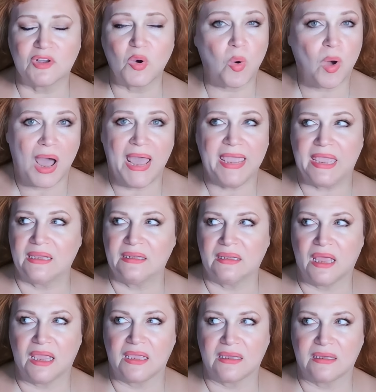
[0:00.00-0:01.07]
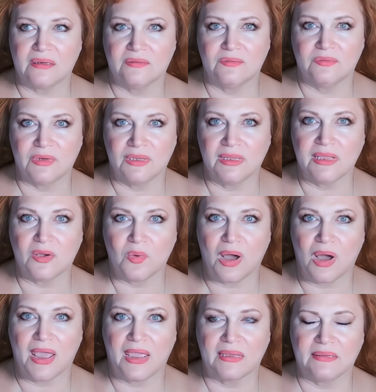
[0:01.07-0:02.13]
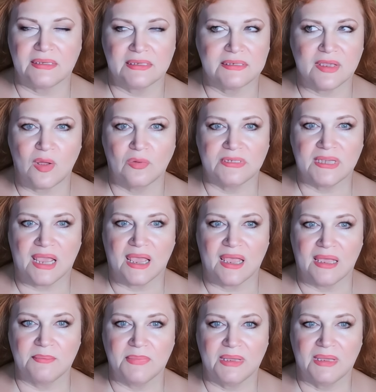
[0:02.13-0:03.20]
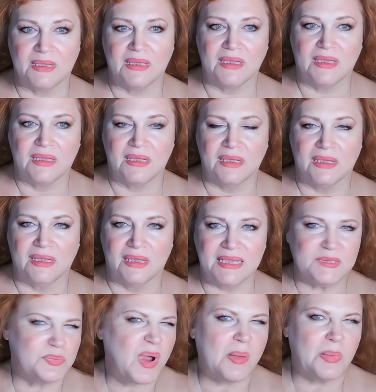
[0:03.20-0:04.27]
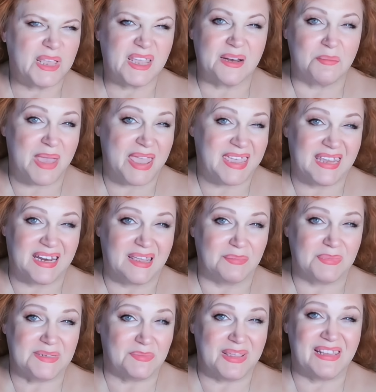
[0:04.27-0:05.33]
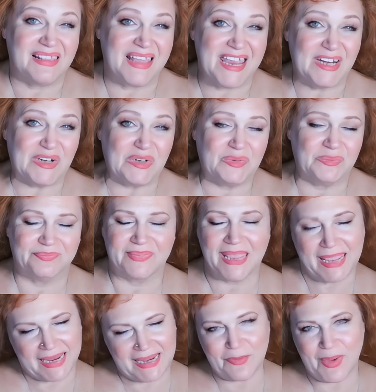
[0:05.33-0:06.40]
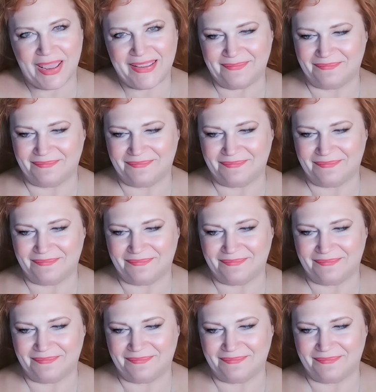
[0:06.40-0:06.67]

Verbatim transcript: He's been quiet, like really quiet this whole time. He's probably going to make it up to me later.